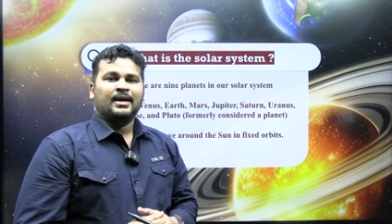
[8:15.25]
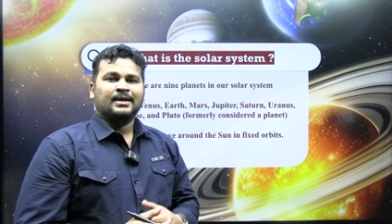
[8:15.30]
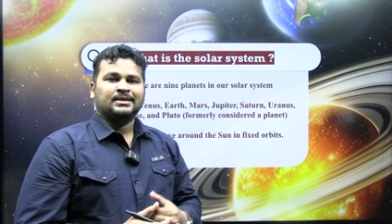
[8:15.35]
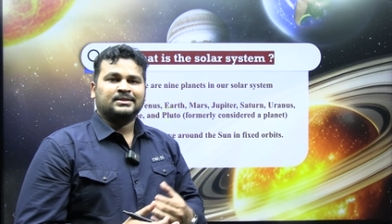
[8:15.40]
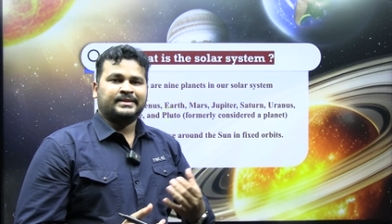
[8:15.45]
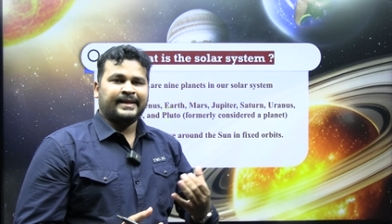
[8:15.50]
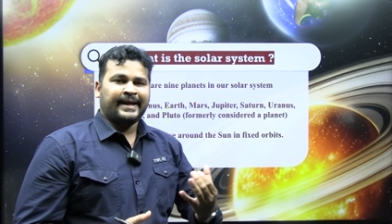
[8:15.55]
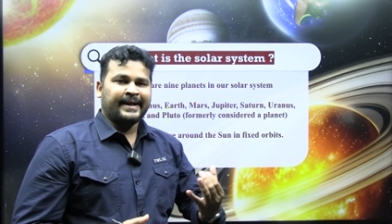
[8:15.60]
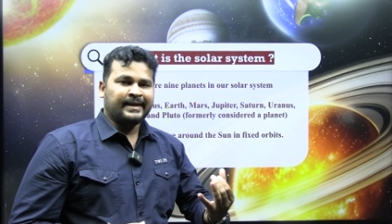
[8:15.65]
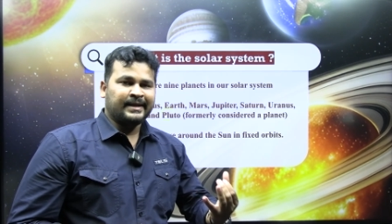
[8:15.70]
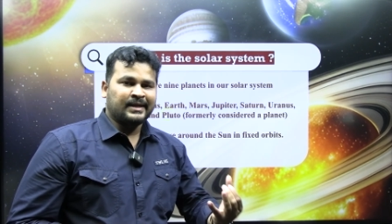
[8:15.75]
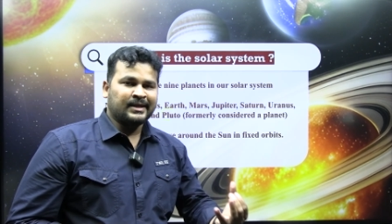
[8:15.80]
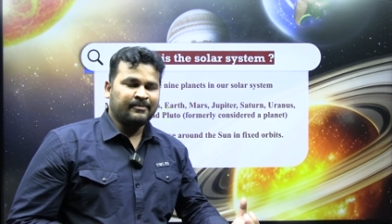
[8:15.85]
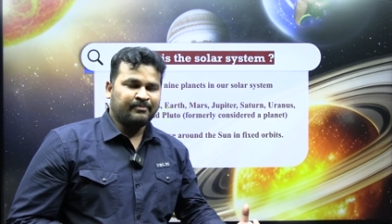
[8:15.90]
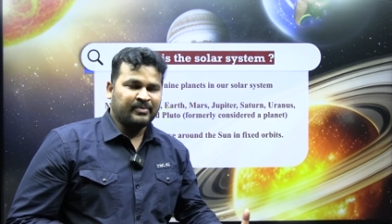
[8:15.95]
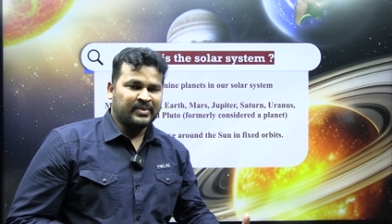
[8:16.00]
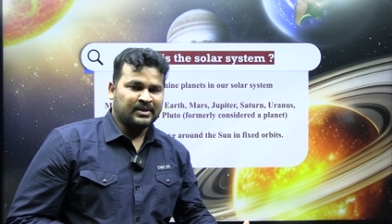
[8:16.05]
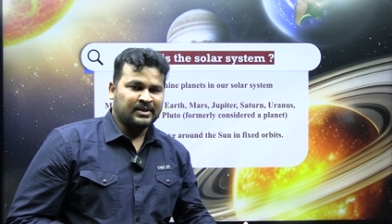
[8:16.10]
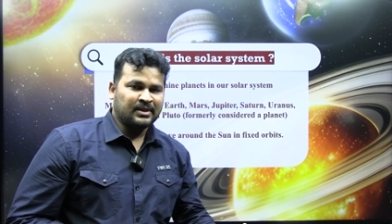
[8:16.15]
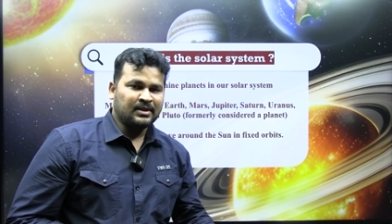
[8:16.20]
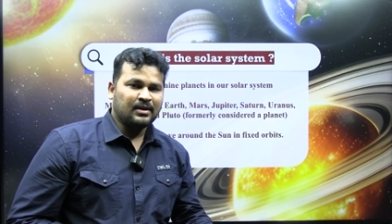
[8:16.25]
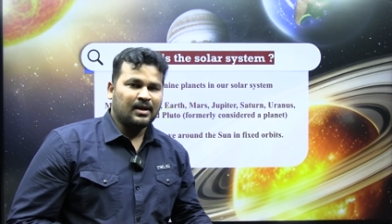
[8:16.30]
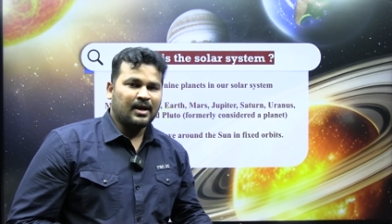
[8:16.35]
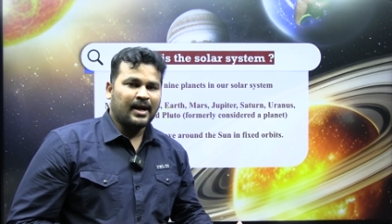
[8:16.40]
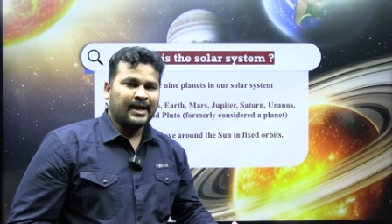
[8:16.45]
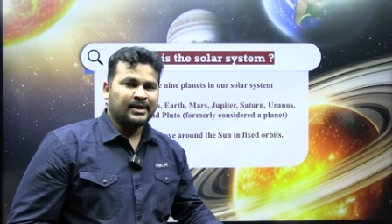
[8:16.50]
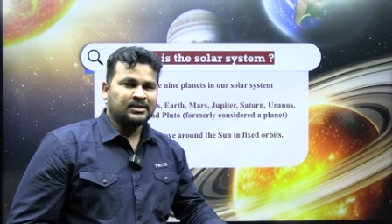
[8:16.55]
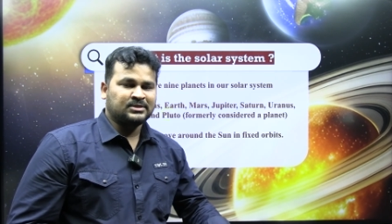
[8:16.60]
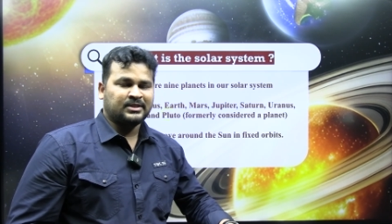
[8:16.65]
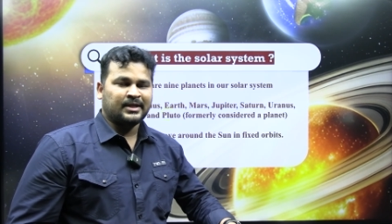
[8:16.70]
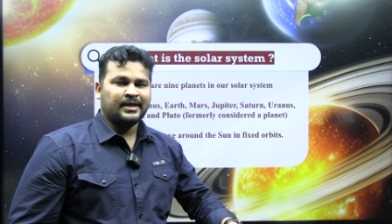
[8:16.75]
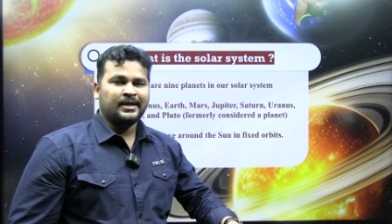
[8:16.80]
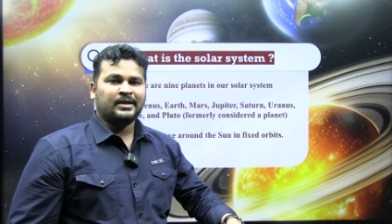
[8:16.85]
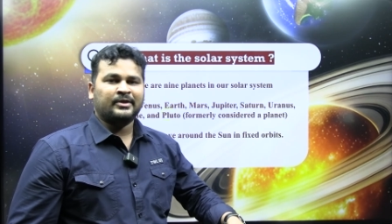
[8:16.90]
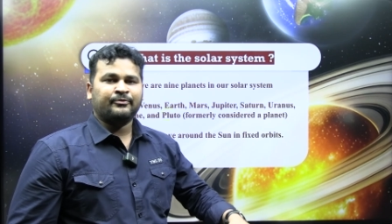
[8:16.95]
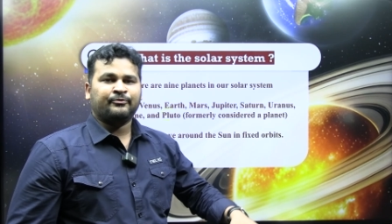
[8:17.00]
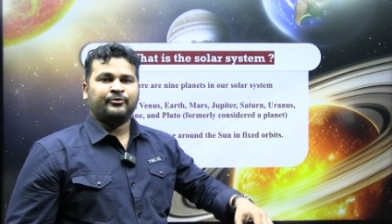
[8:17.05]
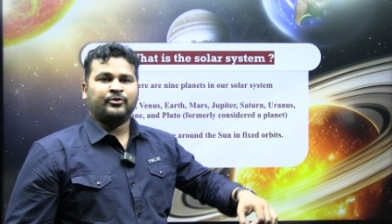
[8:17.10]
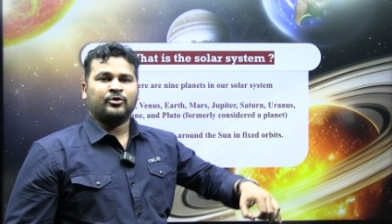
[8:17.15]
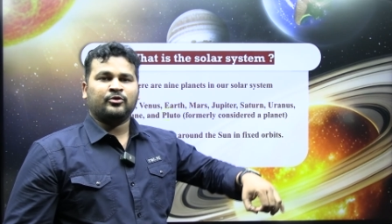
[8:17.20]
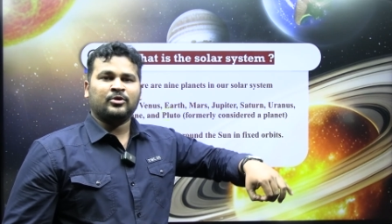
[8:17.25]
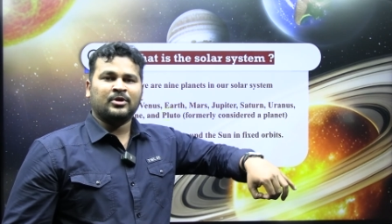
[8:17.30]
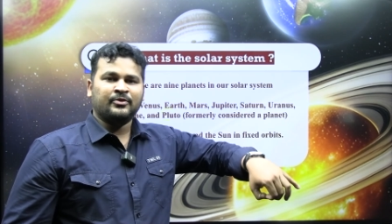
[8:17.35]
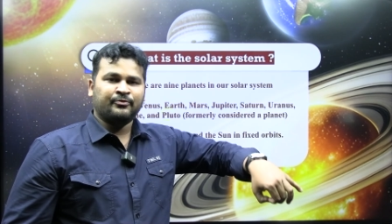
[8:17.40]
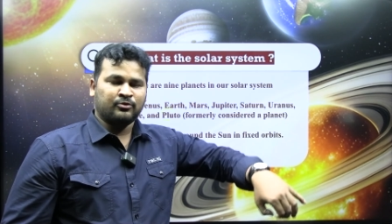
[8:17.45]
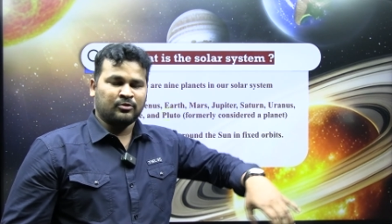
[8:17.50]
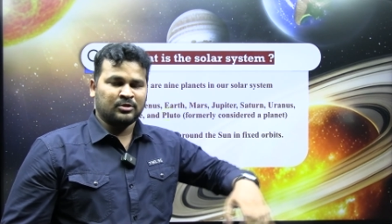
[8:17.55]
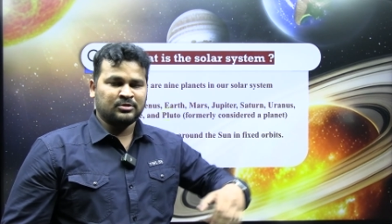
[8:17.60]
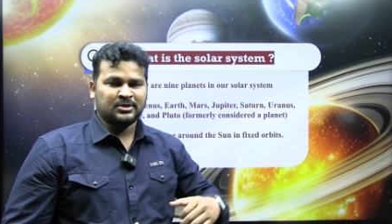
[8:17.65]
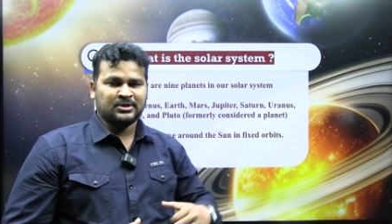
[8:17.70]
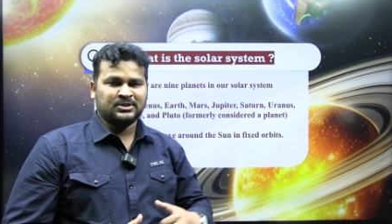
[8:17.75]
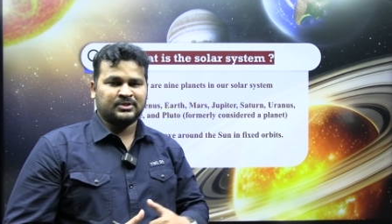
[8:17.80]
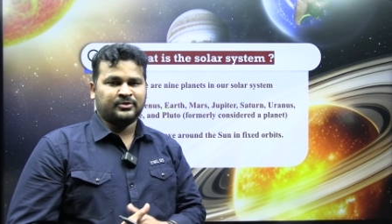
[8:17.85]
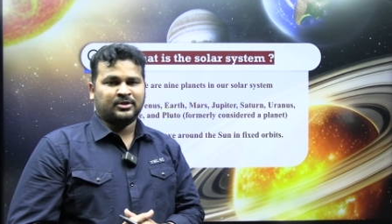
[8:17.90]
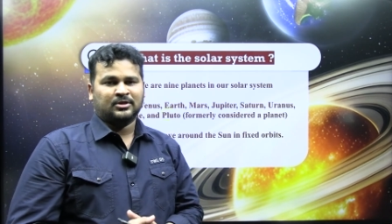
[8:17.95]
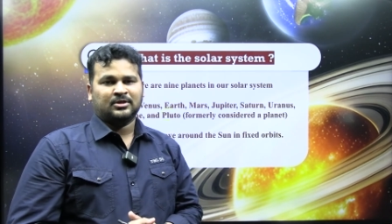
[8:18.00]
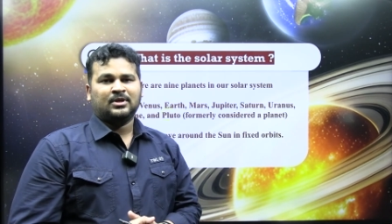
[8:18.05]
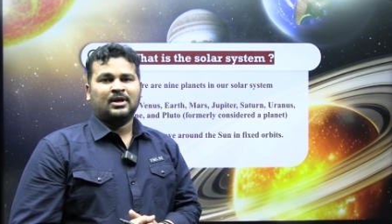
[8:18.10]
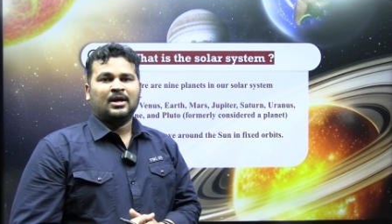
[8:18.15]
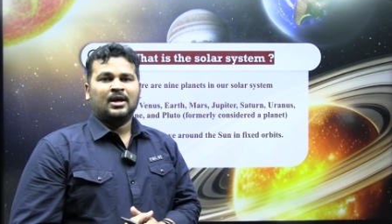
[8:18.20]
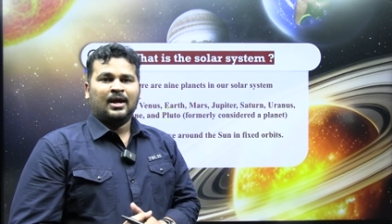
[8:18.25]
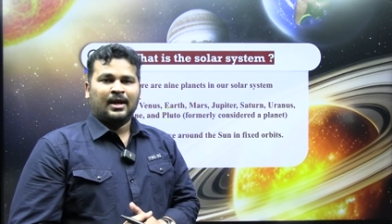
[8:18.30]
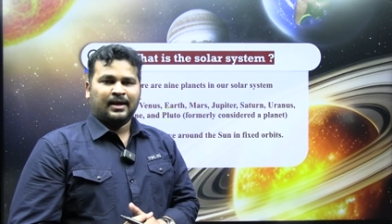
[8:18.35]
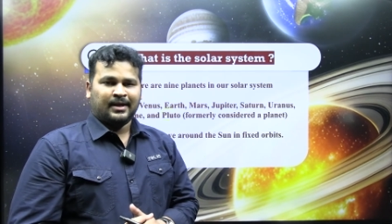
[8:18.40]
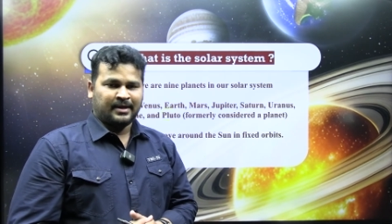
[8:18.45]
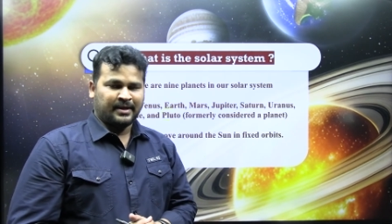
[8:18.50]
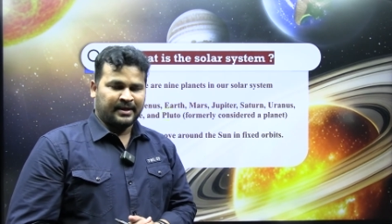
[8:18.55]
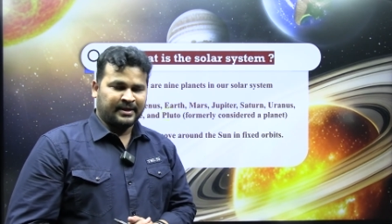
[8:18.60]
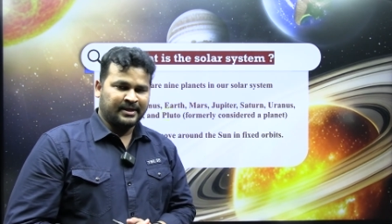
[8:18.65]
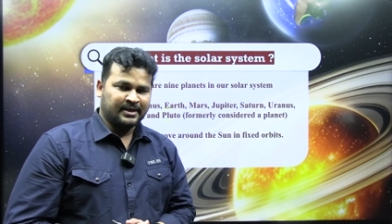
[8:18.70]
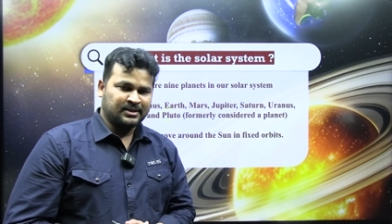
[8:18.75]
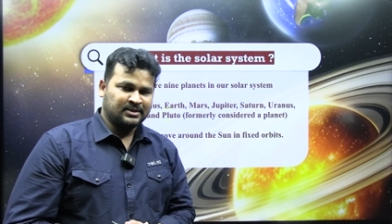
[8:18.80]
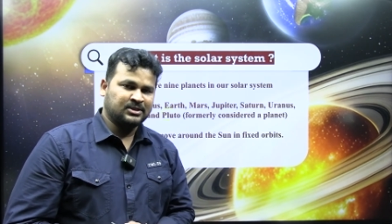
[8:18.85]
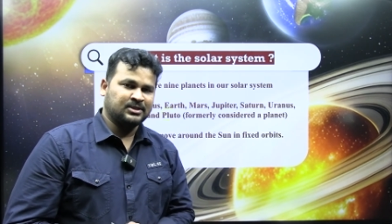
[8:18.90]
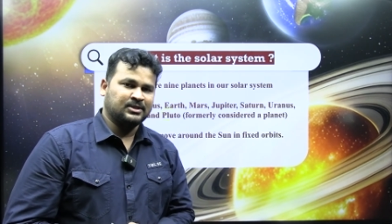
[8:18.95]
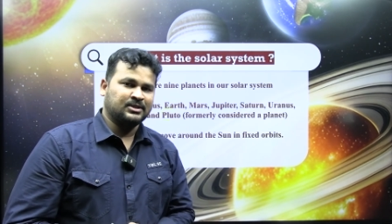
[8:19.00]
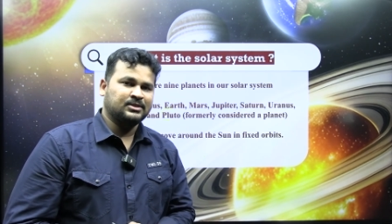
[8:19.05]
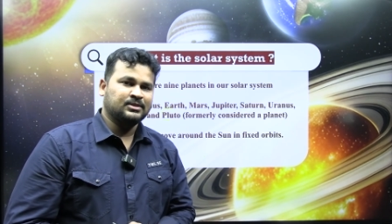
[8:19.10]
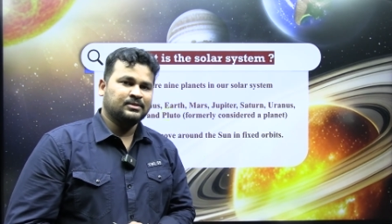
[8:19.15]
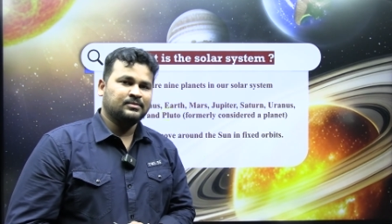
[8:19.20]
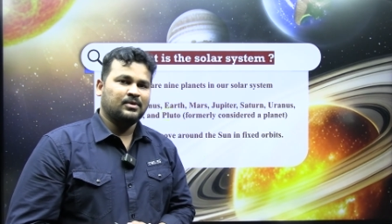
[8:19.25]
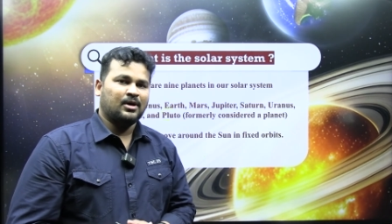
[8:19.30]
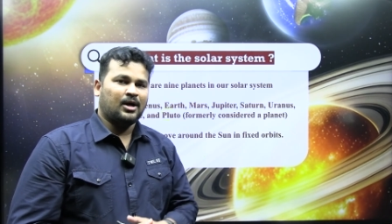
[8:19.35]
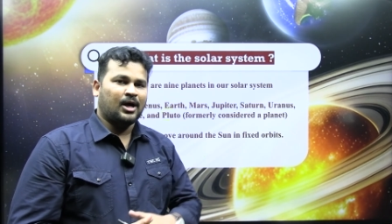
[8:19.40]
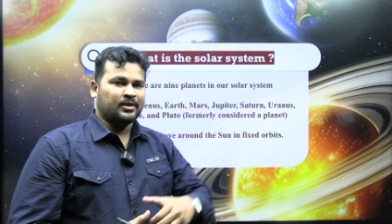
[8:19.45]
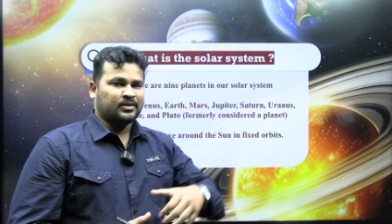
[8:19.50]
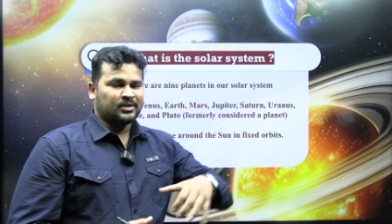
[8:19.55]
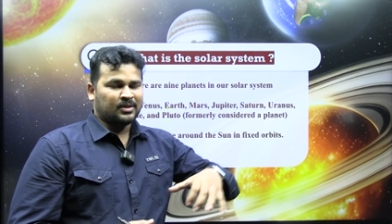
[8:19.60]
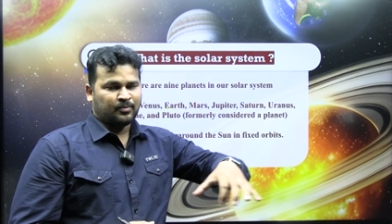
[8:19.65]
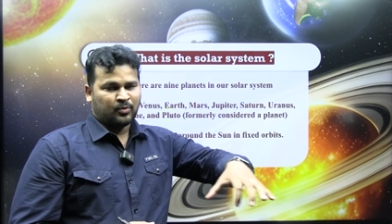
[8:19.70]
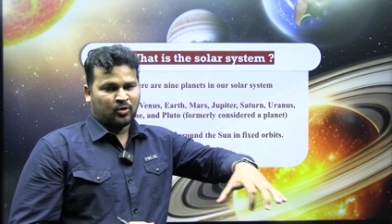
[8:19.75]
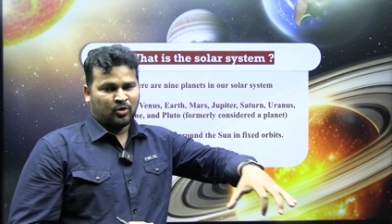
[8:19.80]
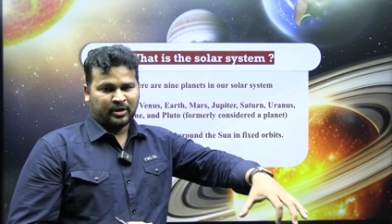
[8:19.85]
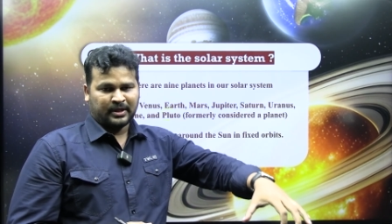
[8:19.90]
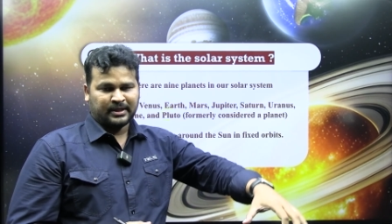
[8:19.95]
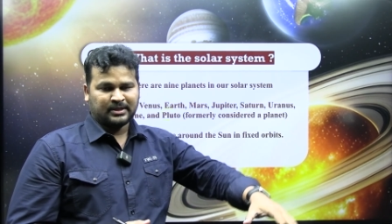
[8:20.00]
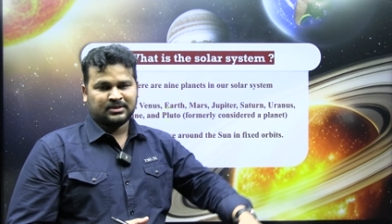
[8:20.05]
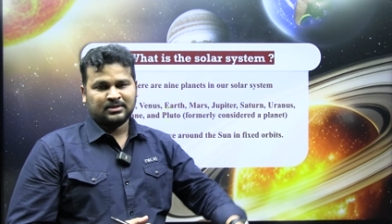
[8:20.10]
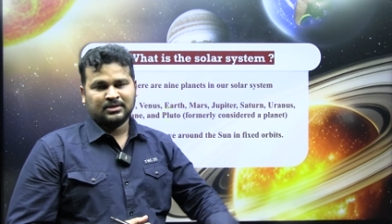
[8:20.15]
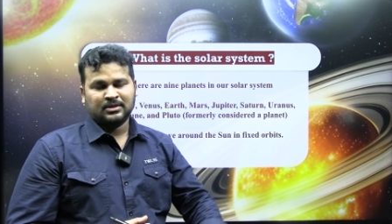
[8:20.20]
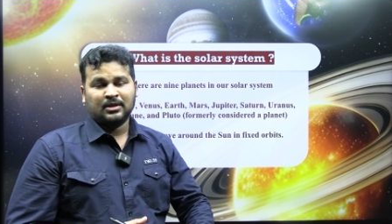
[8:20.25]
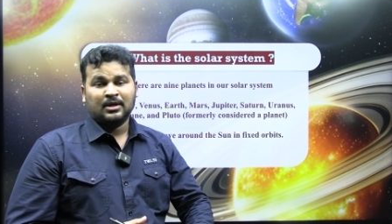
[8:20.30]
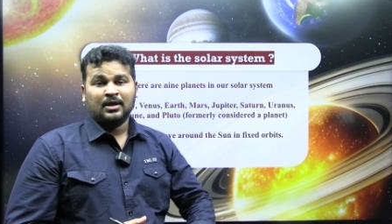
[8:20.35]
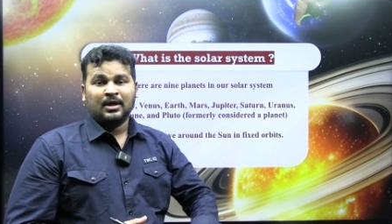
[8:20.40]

Centripetal and centrifugal forces were created on the bodies.